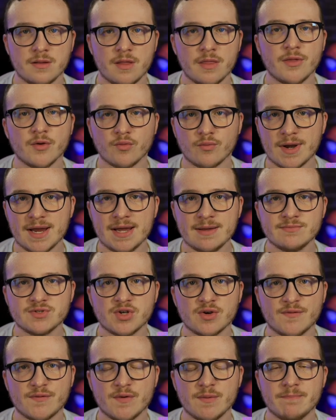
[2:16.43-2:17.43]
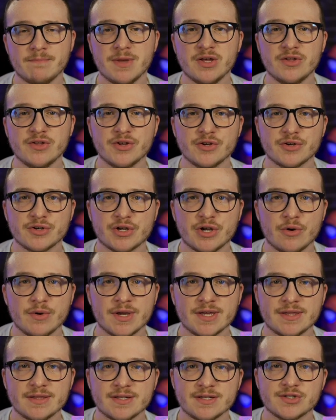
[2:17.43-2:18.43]
The Rams are familiar
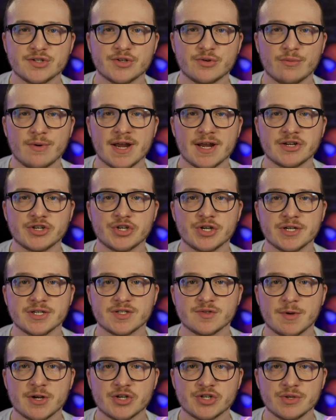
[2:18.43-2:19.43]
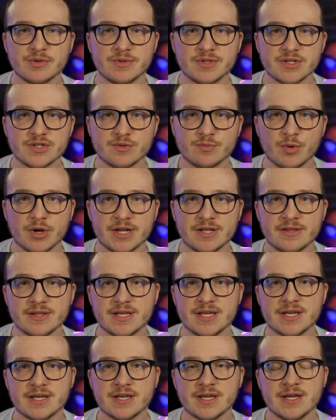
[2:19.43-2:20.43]
going in this direction, especially with the Spring
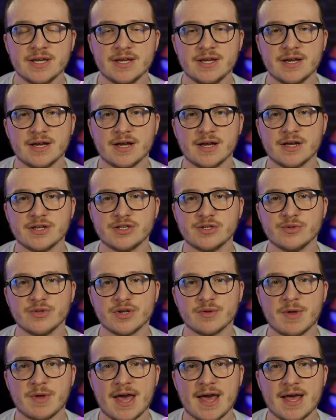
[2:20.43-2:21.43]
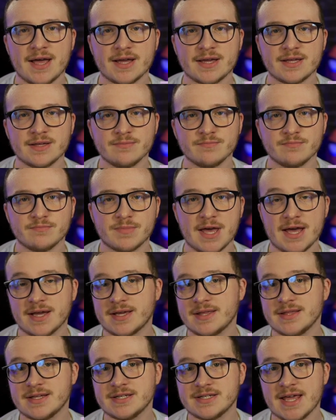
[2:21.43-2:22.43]
League. You look back
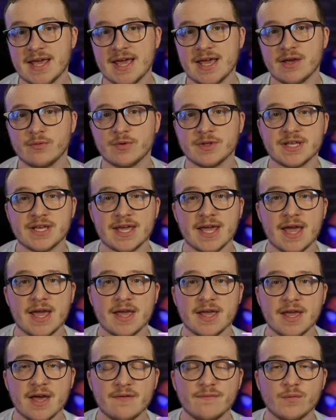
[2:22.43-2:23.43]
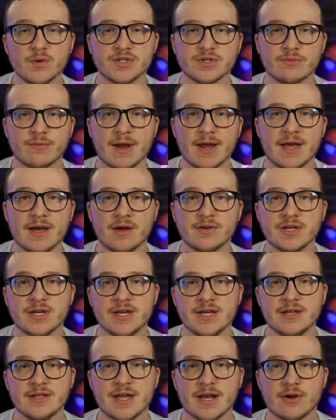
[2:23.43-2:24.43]
in the day when the AAF was around,
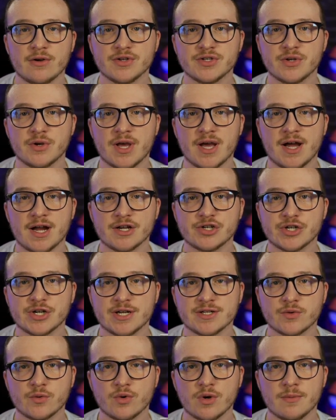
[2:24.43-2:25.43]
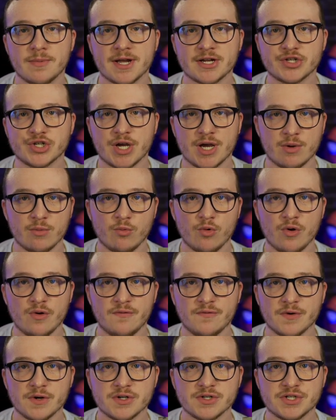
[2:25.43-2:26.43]
Arizona Hotshots quarterback John
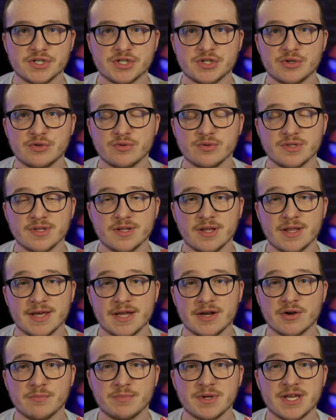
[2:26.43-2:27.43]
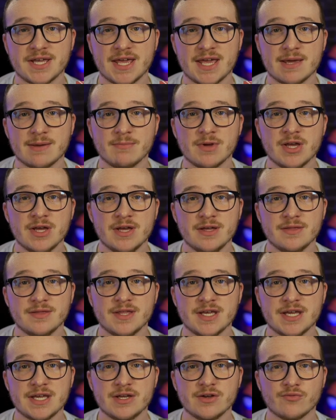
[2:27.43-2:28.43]
Wolford soon later became
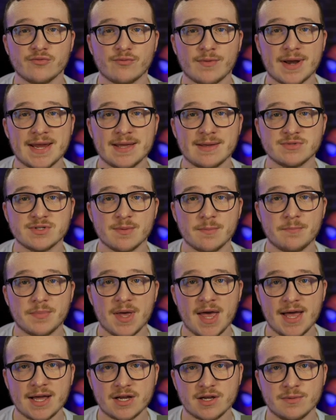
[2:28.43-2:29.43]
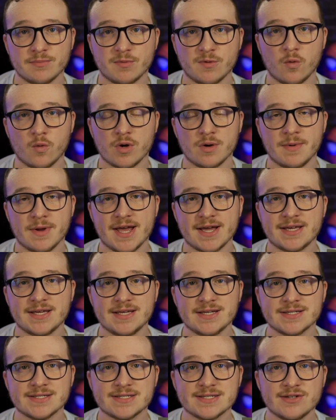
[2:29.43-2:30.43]
the Rams' backup quarterback.
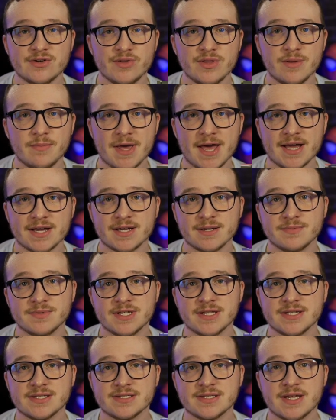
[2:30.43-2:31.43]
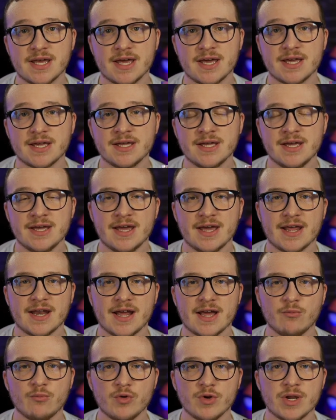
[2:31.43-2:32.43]
He is still the backup to this day, and
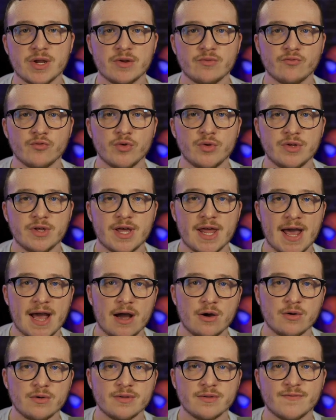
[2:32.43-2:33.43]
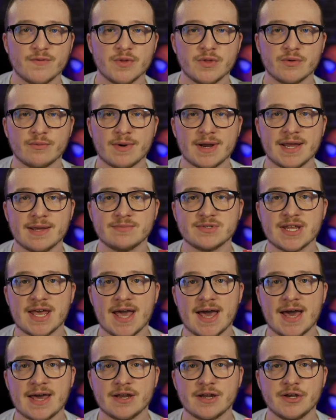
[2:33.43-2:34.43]
I wouldn't rule out for the Rams
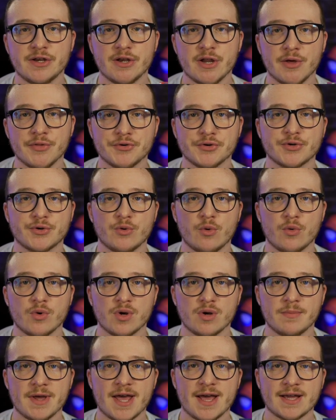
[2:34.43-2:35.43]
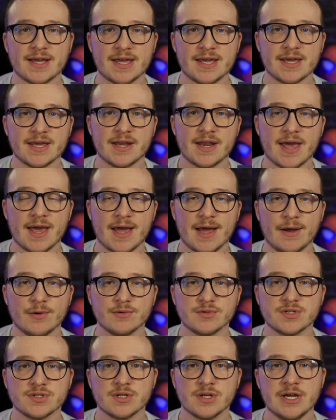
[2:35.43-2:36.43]
to add another quarterback
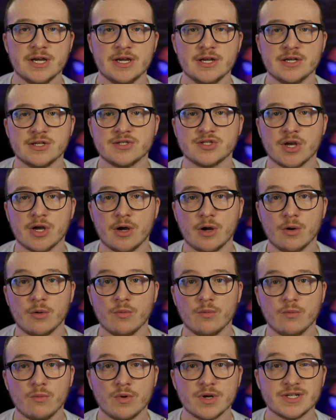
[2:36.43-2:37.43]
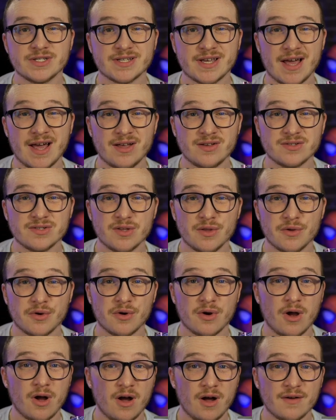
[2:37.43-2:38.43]
in-house. So, what does Kyle
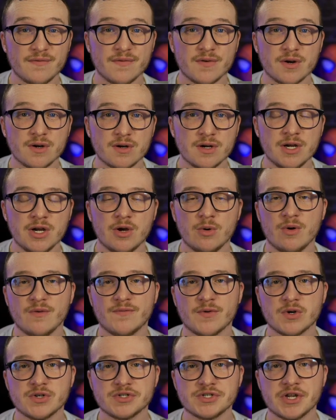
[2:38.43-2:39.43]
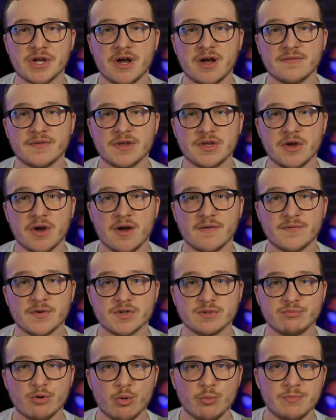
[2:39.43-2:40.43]
Sloter offer? Well, first off, he
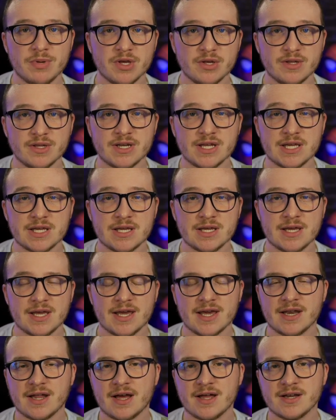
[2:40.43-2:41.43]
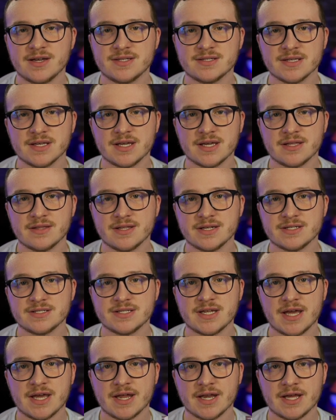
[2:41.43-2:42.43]
offers mobility. And honestly, in this
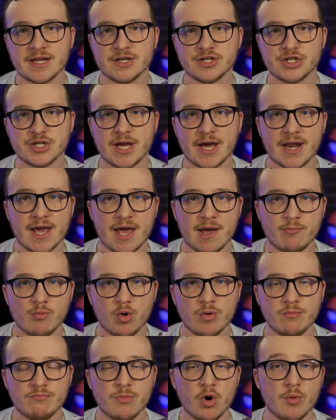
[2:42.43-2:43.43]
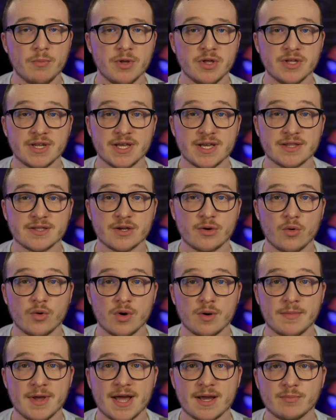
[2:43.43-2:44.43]
day and age, you got to have mobility at the
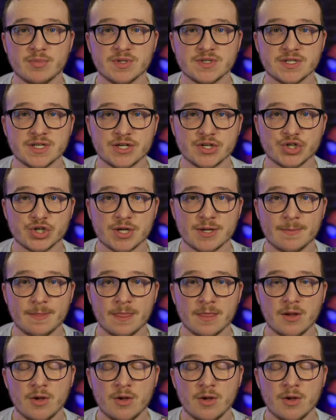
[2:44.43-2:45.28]
quarterback position.